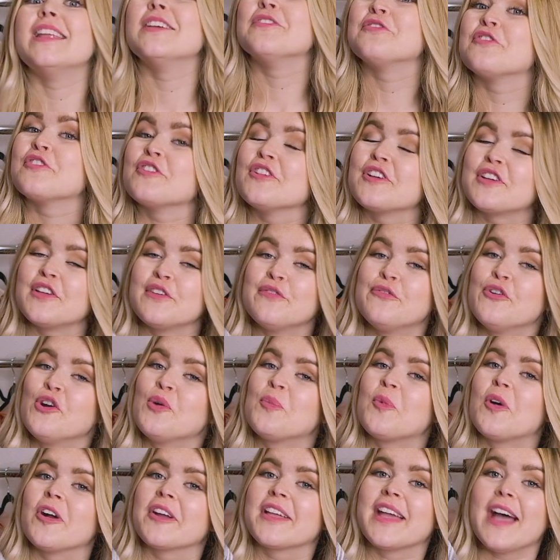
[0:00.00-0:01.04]
if you're looking for a
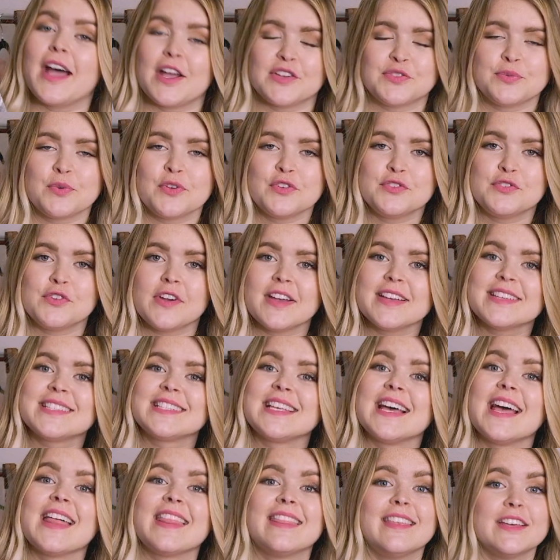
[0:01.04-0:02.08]
more casual
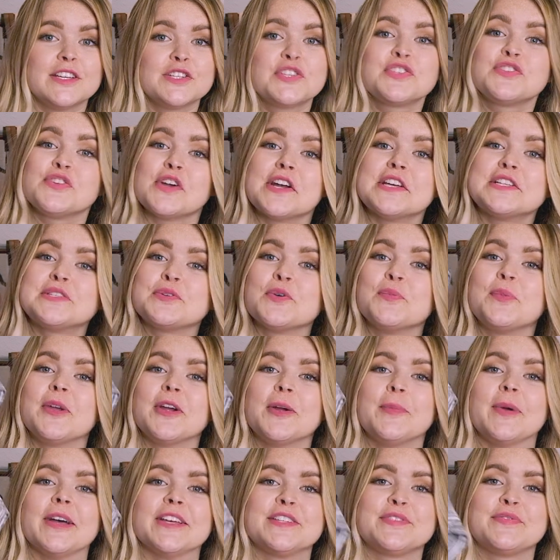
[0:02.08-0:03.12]
dress, this dress will be
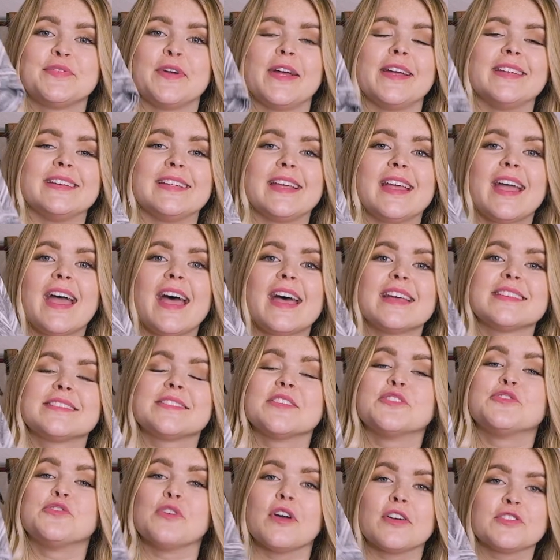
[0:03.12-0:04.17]
your best friend. It has
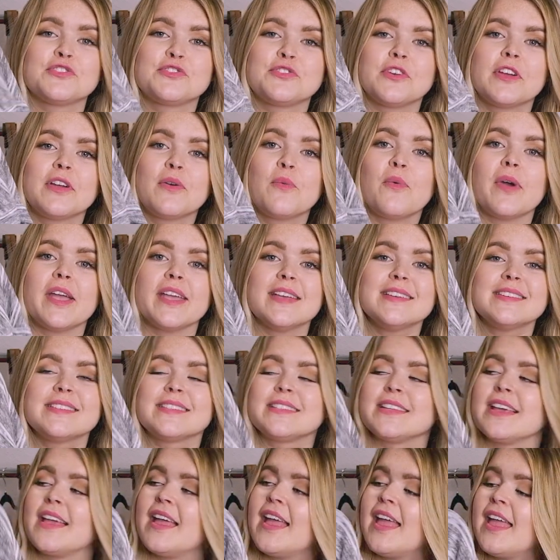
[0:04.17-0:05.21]
the drawstring
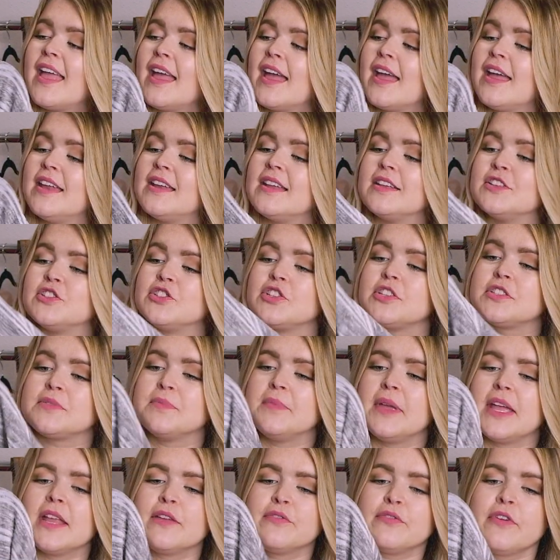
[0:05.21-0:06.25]
waist, and it's just
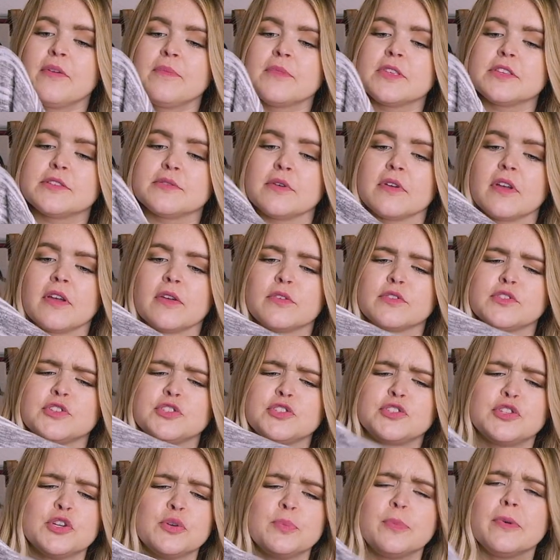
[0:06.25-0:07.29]
made from this
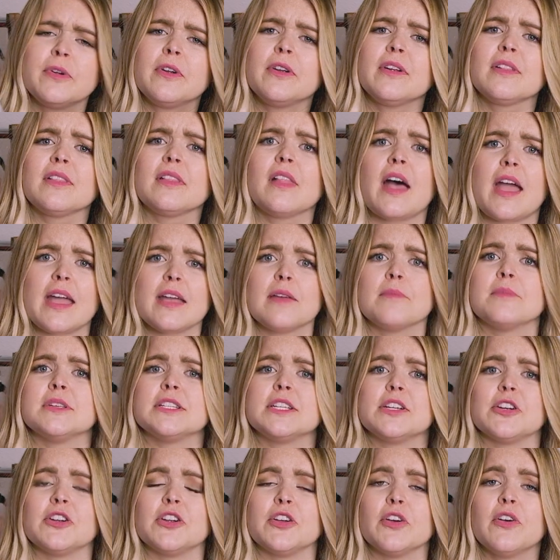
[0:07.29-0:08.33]
super light
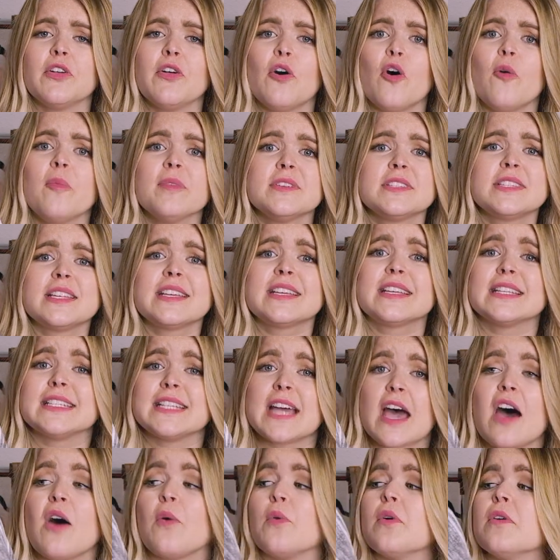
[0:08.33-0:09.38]
material, almost like a
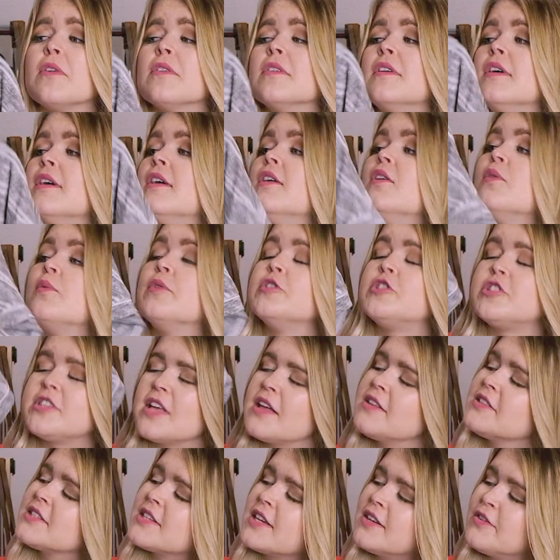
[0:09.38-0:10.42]
towel, which
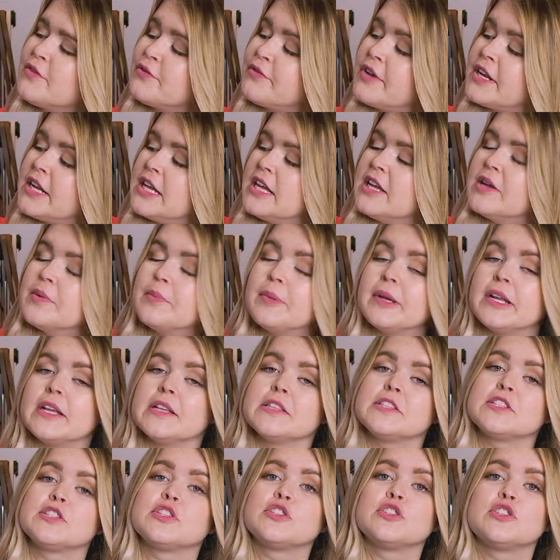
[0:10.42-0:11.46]
sounds kind of funny, but
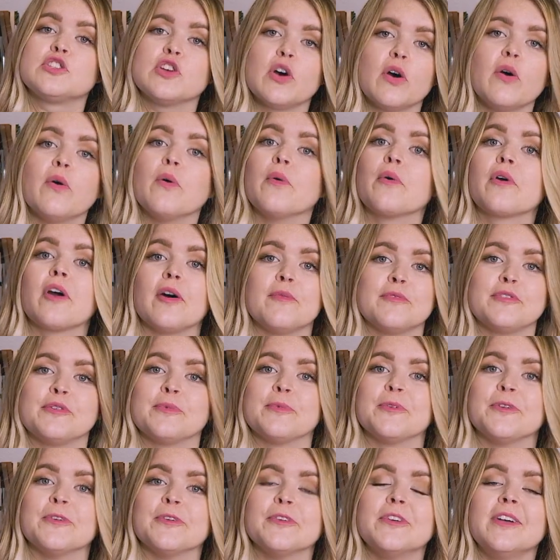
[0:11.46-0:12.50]
it's so
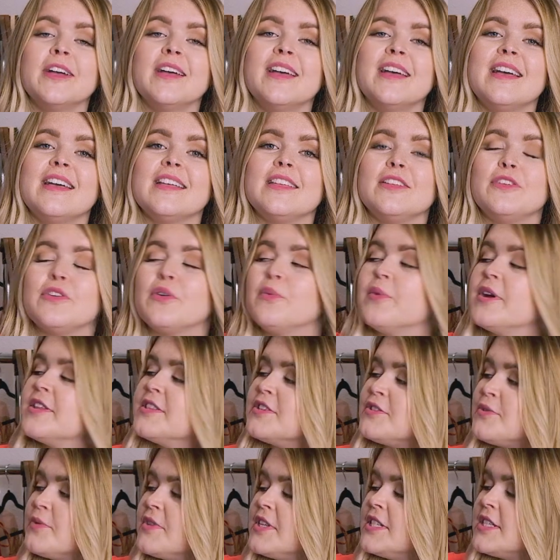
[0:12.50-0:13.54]
comfortable. You can wear
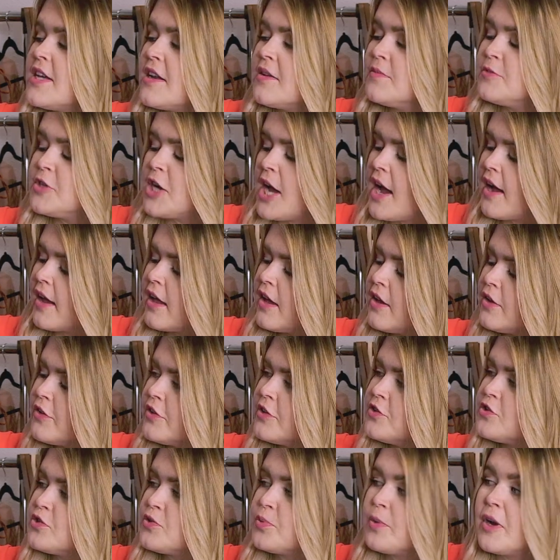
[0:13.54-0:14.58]
this with a denim jacket, you
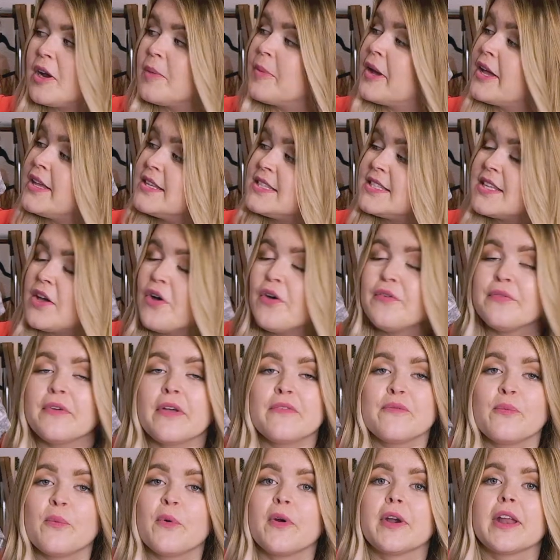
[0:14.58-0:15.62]
can just wear it by itself.
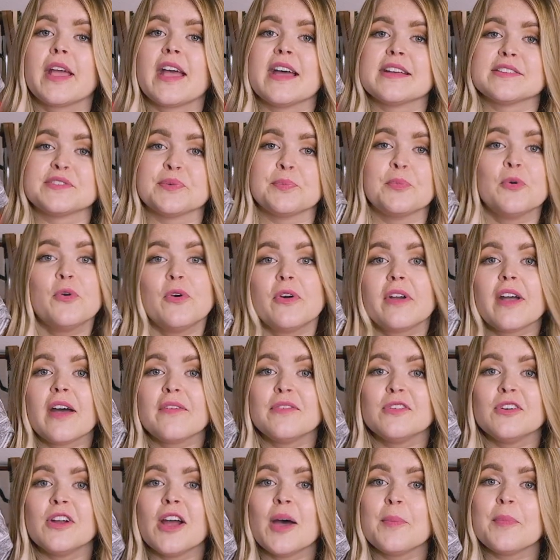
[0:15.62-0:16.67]
I've worn it as a pool
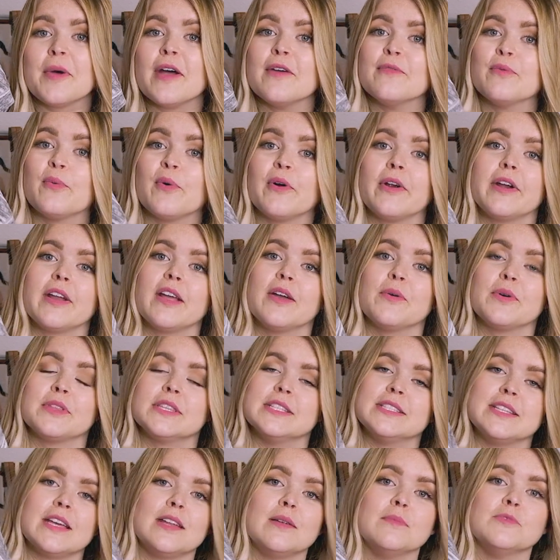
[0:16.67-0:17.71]
cover-up, I've worn it with
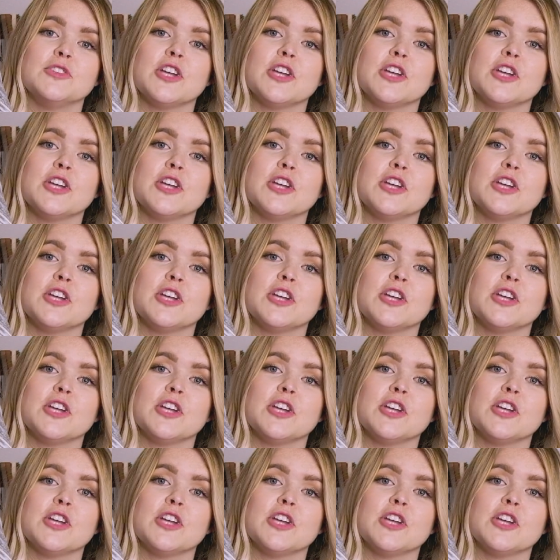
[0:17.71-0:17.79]
a denim